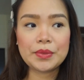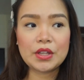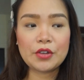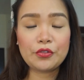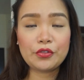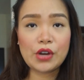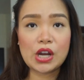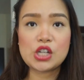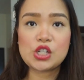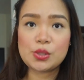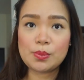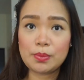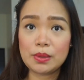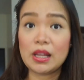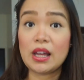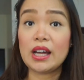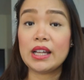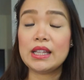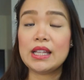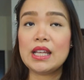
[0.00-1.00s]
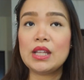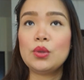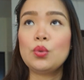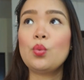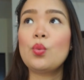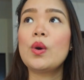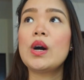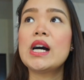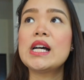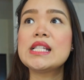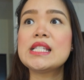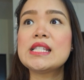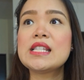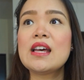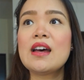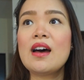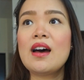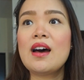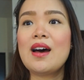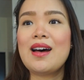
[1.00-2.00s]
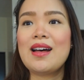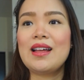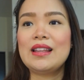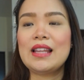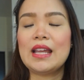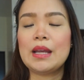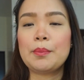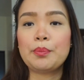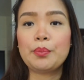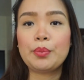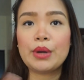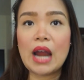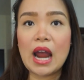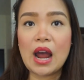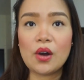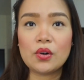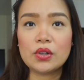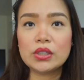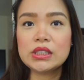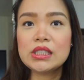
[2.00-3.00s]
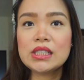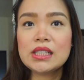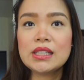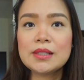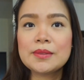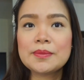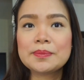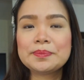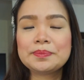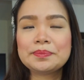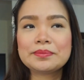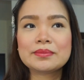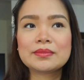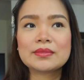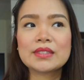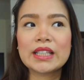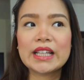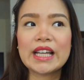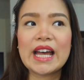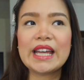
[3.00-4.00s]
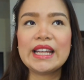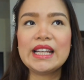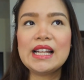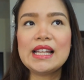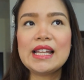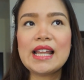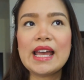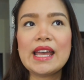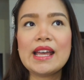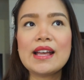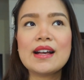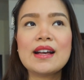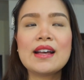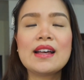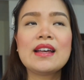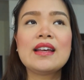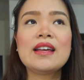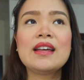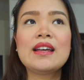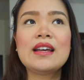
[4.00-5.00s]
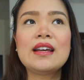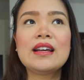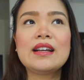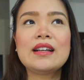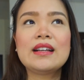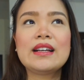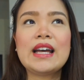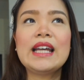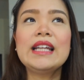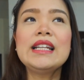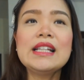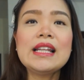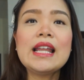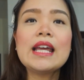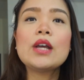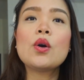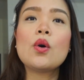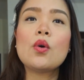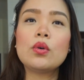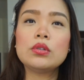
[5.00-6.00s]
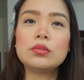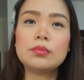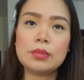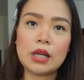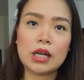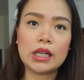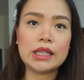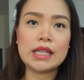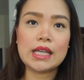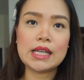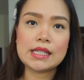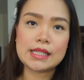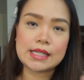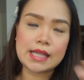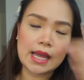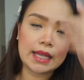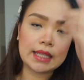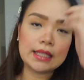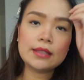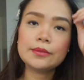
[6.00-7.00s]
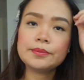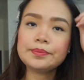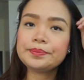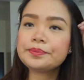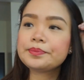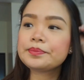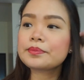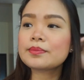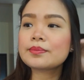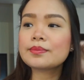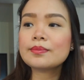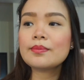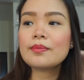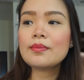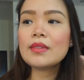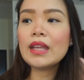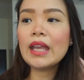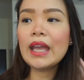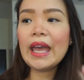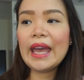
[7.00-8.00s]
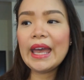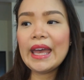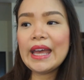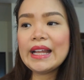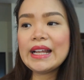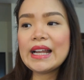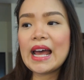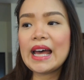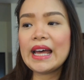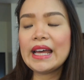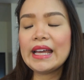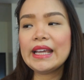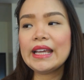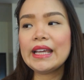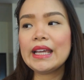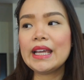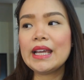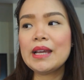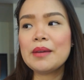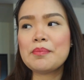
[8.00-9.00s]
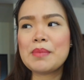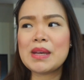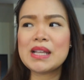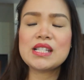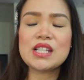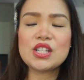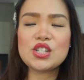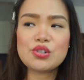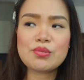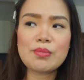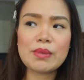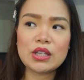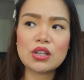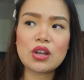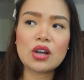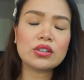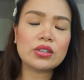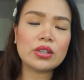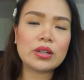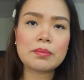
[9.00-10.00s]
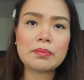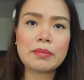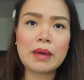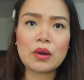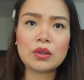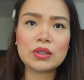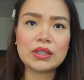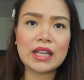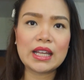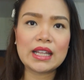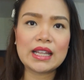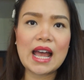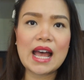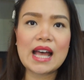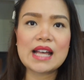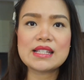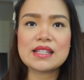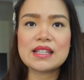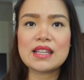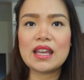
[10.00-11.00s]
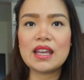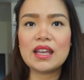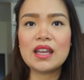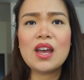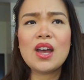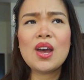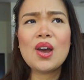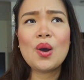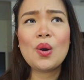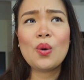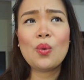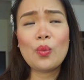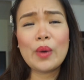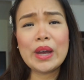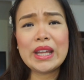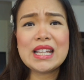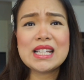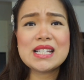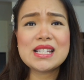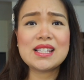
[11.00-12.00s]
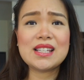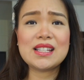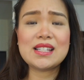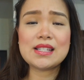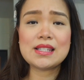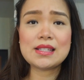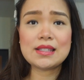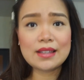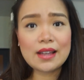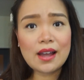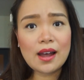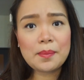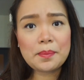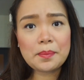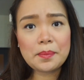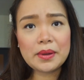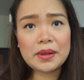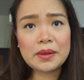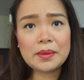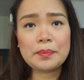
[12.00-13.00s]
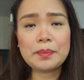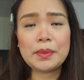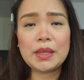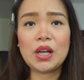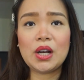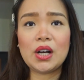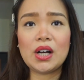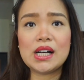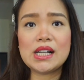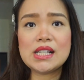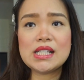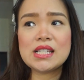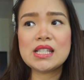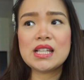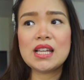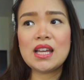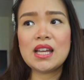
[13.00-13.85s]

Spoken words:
fresh blood, it was like brown, kind of like old blood, they said. And I messaged my doctor about it, asking when it's gonna stop, because